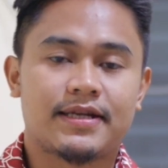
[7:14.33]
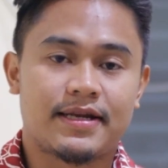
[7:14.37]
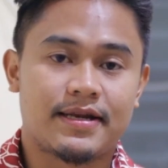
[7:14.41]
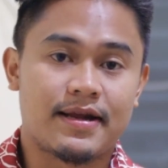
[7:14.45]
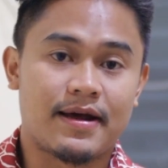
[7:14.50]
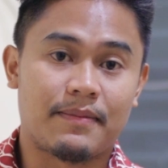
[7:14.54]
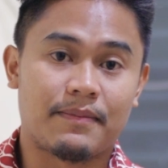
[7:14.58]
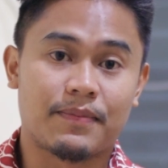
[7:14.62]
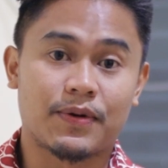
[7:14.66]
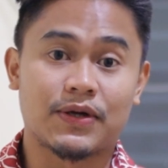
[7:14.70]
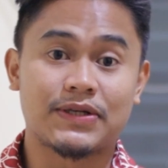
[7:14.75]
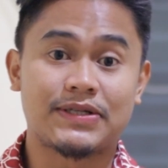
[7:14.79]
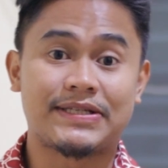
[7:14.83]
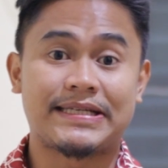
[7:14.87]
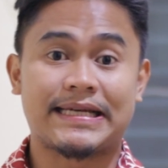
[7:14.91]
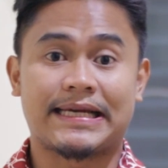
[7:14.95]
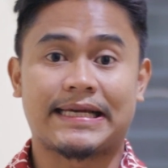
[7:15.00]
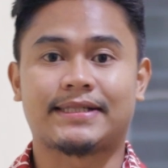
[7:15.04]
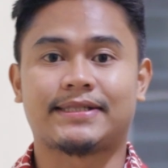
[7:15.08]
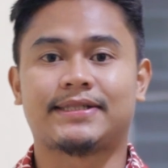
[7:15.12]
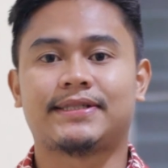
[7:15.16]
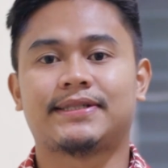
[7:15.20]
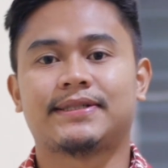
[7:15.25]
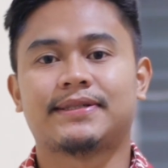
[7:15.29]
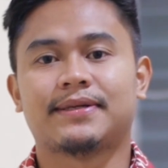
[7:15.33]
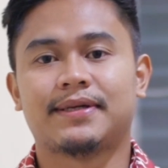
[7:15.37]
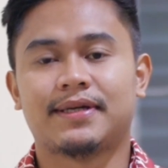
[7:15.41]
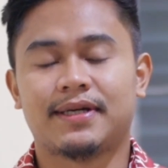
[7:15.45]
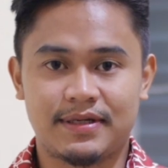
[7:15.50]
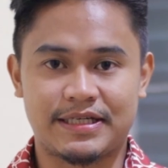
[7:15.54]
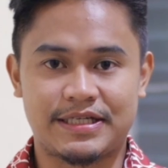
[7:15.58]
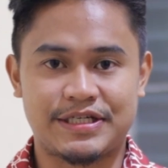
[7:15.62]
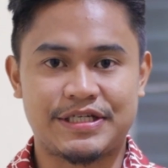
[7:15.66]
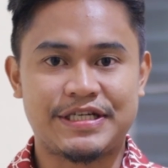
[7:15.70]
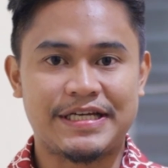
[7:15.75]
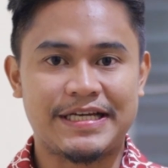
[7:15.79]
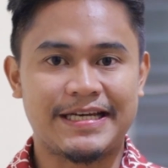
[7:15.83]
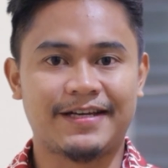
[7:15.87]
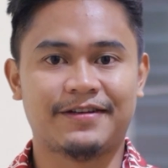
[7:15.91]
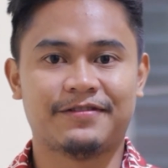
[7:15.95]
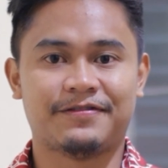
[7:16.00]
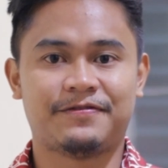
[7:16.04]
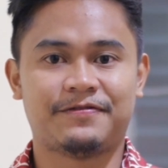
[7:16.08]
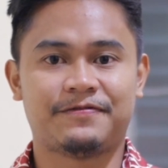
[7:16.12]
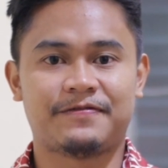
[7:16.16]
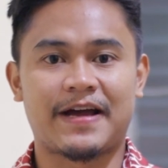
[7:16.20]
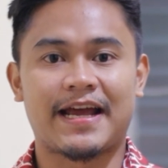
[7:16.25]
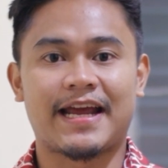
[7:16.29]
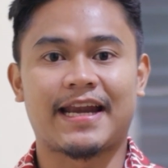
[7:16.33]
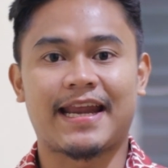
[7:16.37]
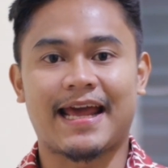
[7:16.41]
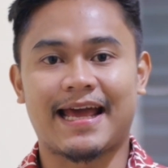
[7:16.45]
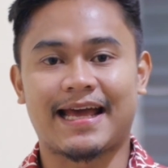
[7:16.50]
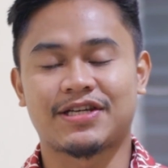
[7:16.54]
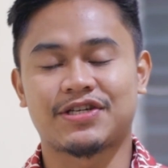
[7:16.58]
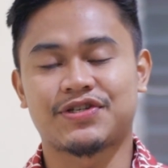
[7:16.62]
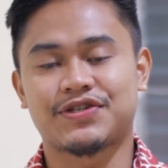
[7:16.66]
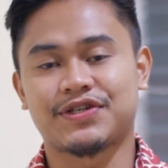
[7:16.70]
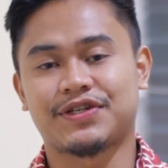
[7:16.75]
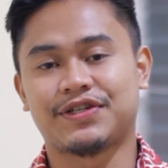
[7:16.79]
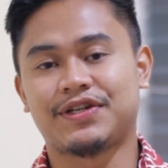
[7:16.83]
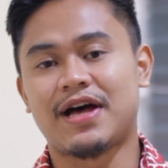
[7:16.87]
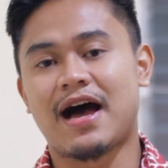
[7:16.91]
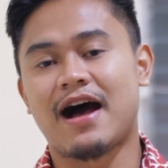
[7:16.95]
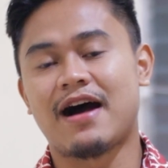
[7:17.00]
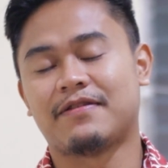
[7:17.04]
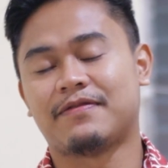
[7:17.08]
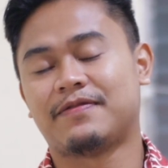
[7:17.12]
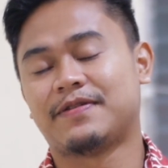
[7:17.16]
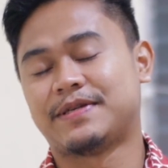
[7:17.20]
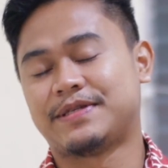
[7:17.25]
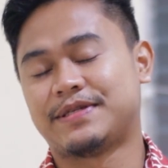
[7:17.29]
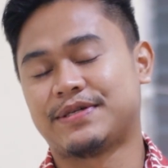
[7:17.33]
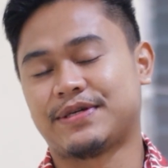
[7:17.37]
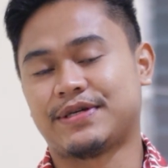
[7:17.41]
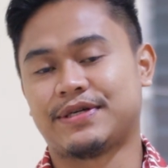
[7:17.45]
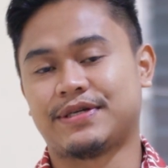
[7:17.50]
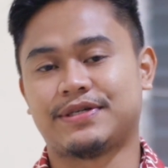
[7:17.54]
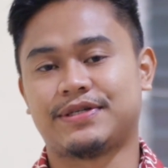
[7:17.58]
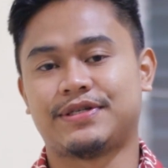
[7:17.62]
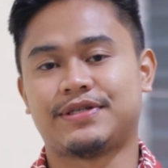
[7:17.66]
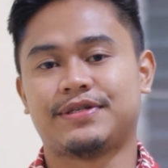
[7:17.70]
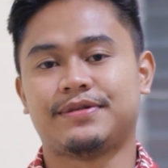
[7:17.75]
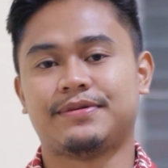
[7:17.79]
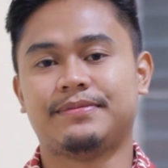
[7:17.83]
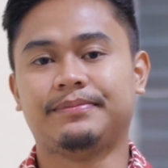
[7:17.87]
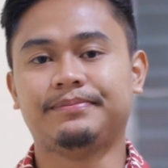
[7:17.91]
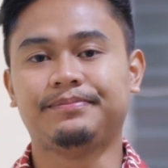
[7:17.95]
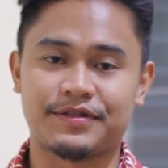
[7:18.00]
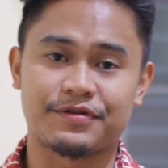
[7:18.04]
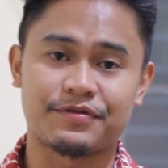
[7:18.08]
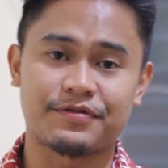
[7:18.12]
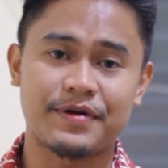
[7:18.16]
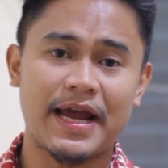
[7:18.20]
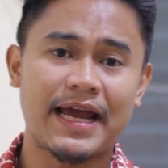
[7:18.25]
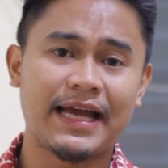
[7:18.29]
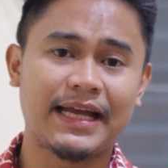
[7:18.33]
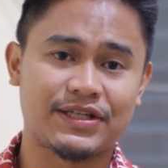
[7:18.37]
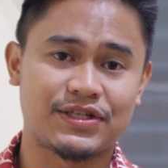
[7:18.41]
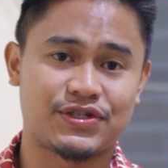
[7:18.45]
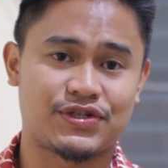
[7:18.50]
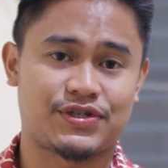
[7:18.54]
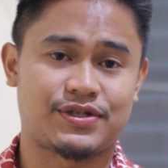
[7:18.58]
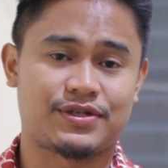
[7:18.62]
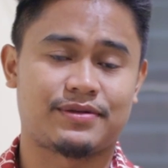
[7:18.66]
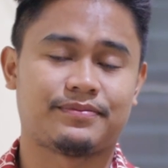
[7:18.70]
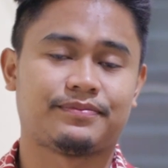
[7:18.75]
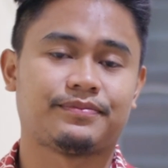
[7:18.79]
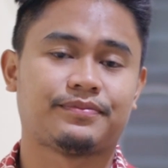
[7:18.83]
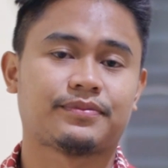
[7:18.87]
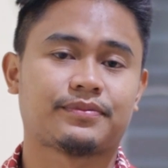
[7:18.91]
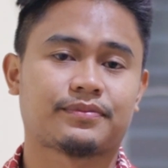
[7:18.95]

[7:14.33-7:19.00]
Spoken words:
Number 6, the chief financial officers. The range.